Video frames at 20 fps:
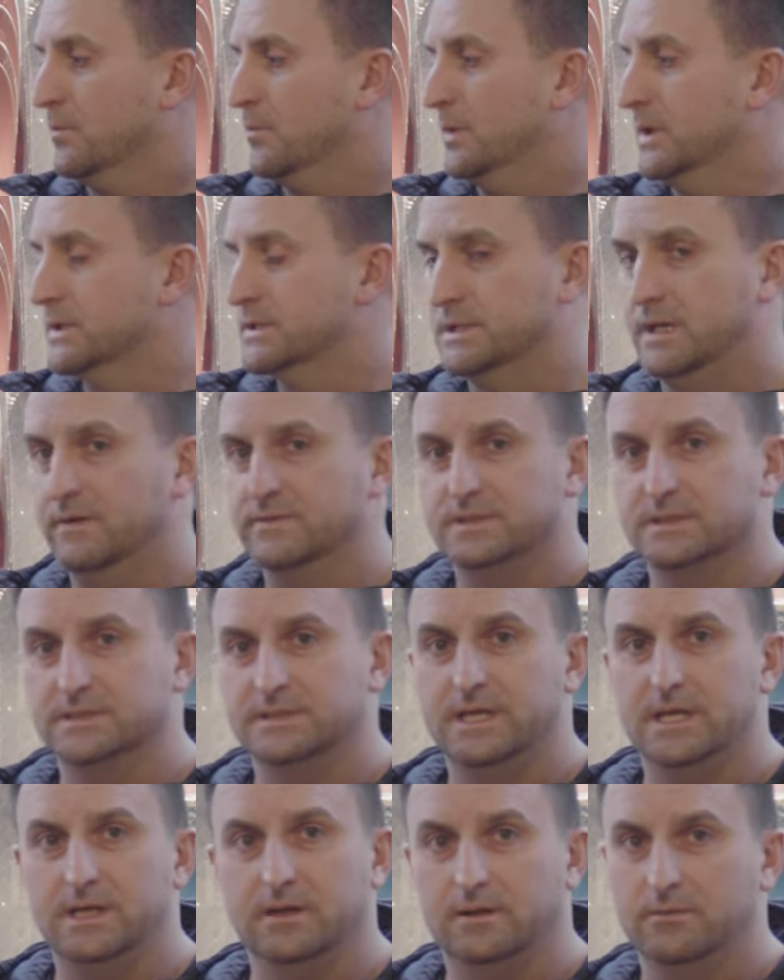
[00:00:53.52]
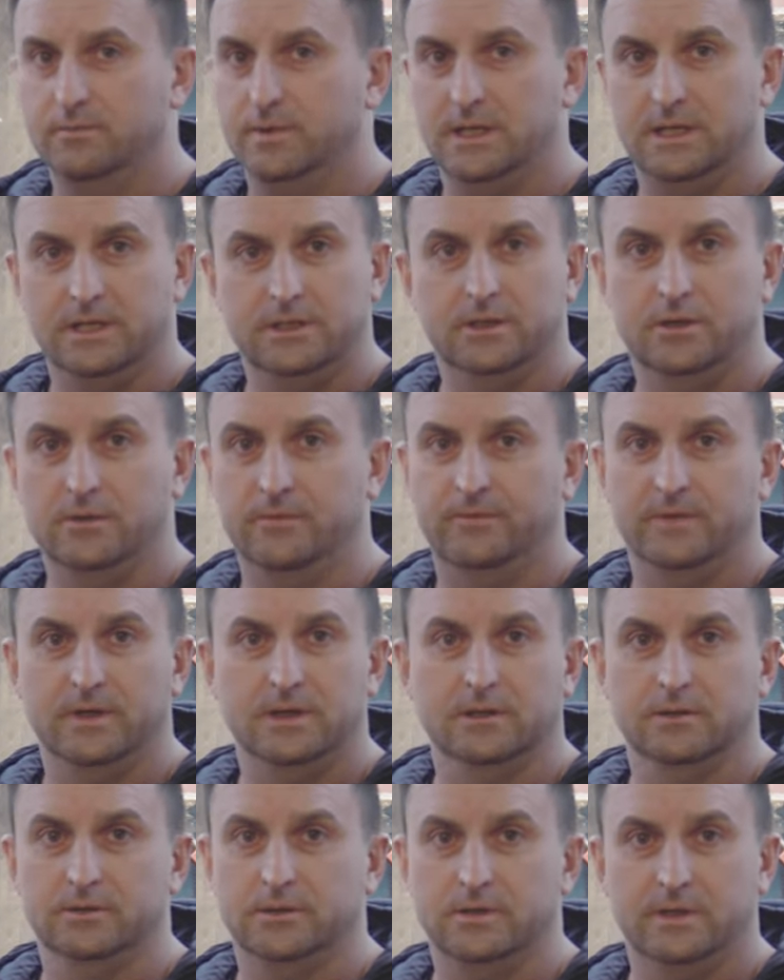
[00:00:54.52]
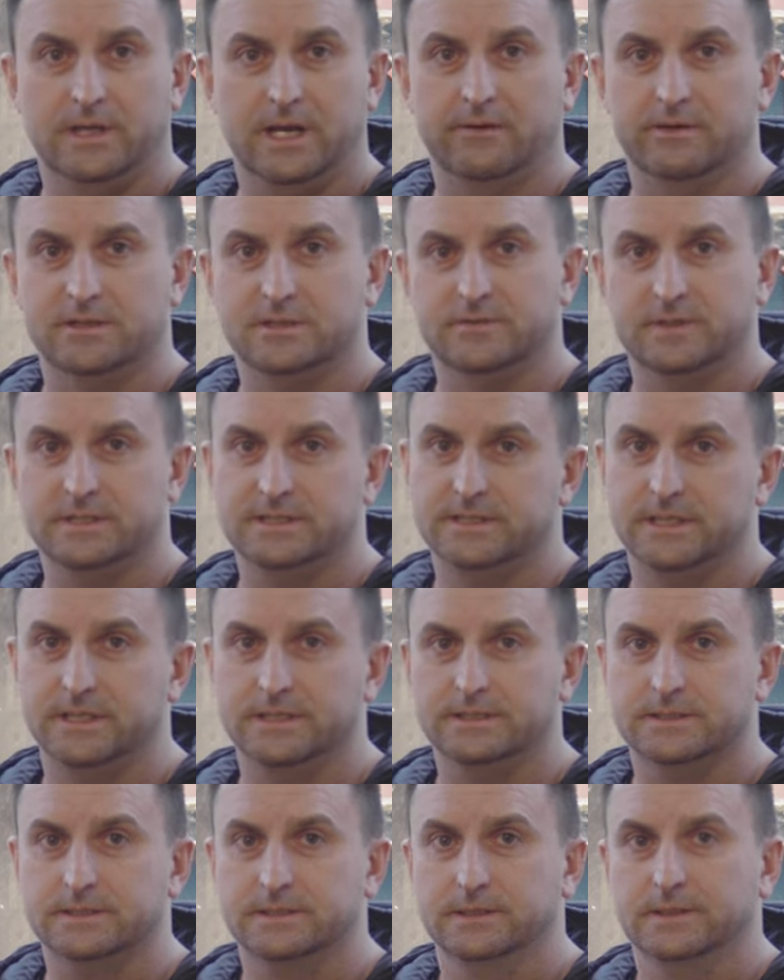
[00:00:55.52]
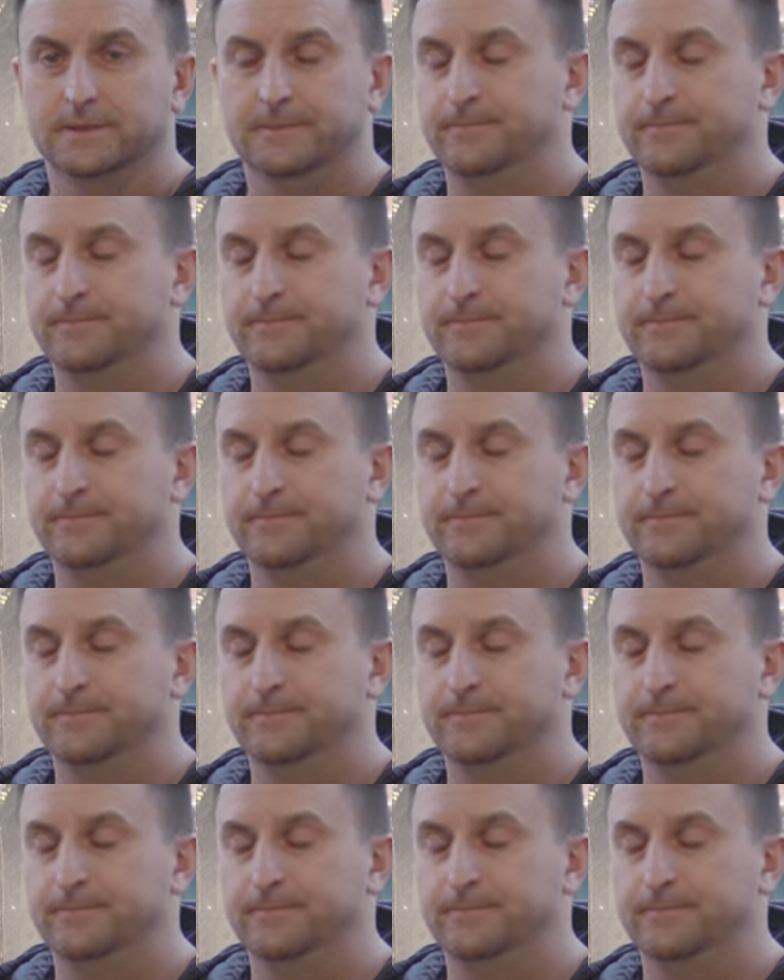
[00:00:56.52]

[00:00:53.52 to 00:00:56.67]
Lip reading: which gives the ski a completely new feel, new characteristics.